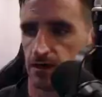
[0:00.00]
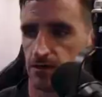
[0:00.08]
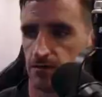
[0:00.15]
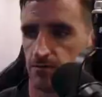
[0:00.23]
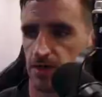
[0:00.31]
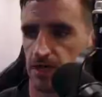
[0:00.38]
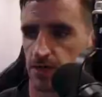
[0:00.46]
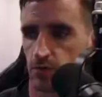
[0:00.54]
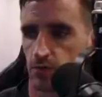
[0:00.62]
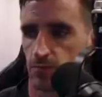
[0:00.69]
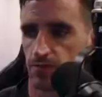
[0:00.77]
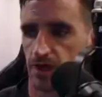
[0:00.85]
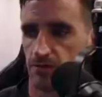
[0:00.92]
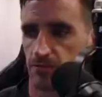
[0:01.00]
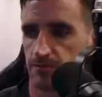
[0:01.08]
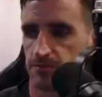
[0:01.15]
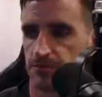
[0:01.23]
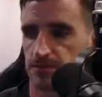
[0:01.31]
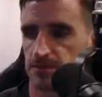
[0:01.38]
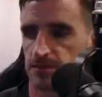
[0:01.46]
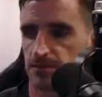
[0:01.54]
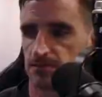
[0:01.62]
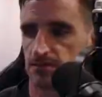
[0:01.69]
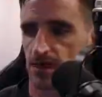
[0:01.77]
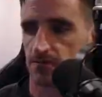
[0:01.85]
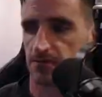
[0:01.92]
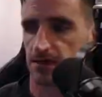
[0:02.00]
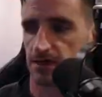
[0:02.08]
and the banner will pop up and say stop the